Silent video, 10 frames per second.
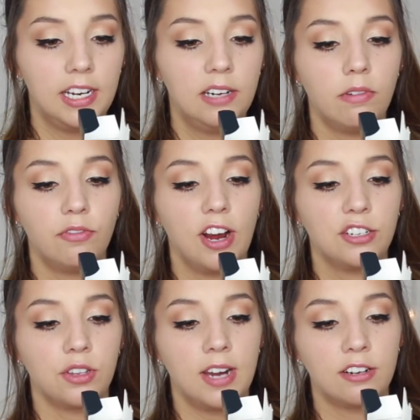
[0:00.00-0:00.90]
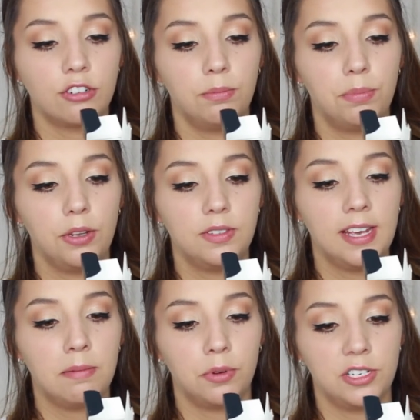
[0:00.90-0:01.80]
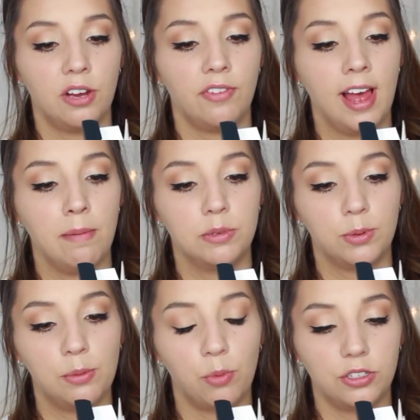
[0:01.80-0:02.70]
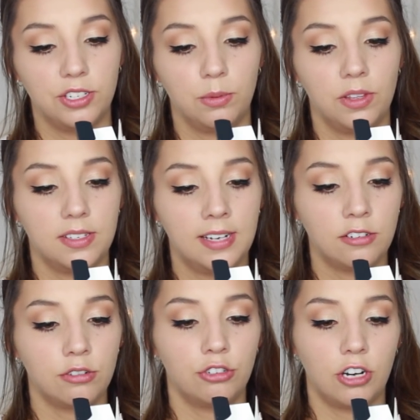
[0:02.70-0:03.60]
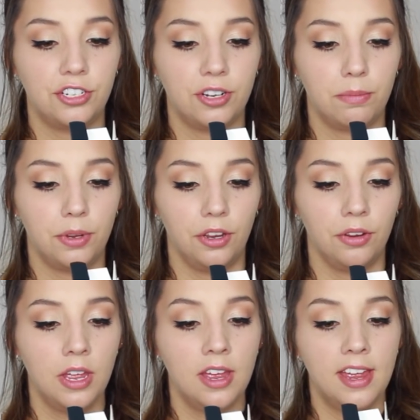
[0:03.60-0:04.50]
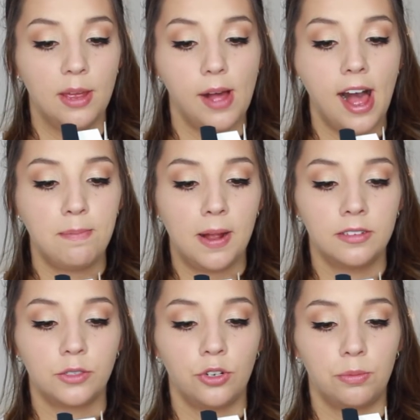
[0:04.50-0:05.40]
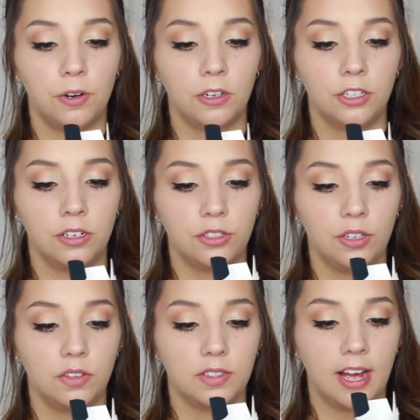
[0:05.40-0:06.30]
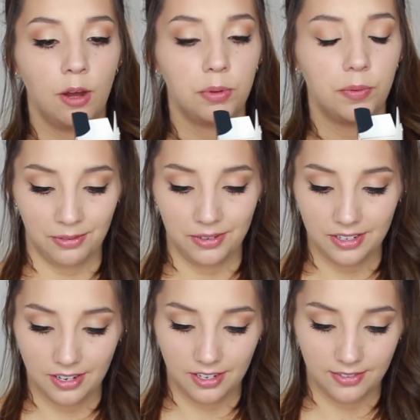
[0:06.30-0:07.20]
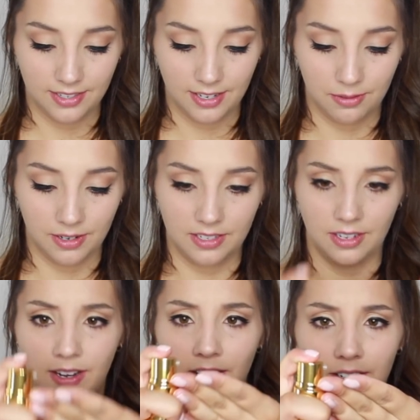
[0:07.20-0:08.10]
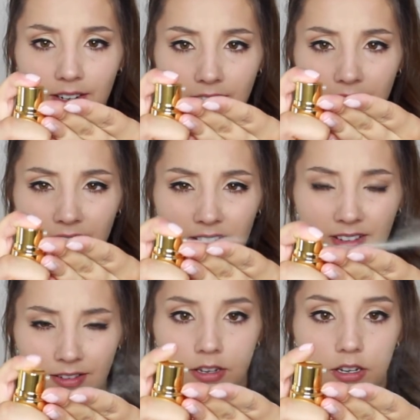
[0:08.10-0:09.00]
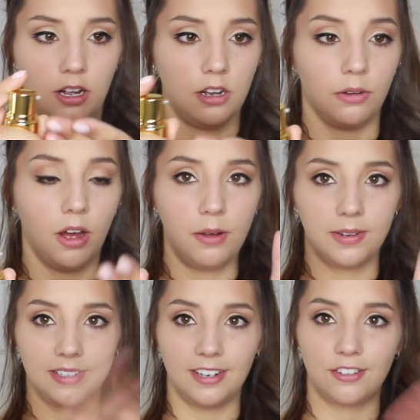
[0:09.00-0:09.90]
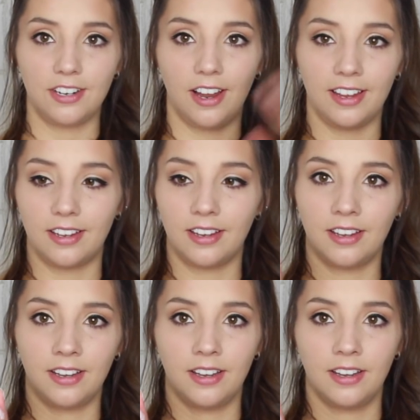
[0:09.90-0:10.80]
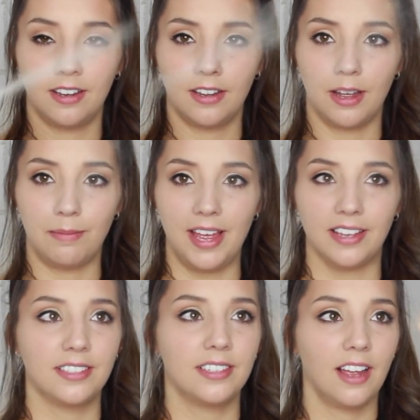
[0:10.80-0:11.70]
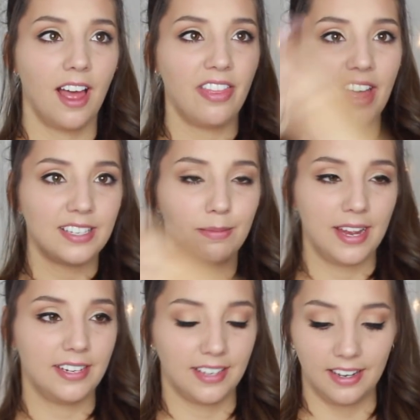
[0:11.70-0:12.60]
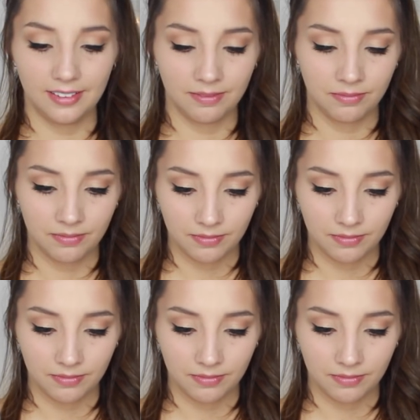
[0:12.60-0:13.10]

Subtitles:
Clean and refresh the natural beauty and body of hair between washes with this natural dry shampoo. It will help balance oil production and soothe the scalp. I want to kind of see what it's like. Oh, it's literally like a mist. That's amazing.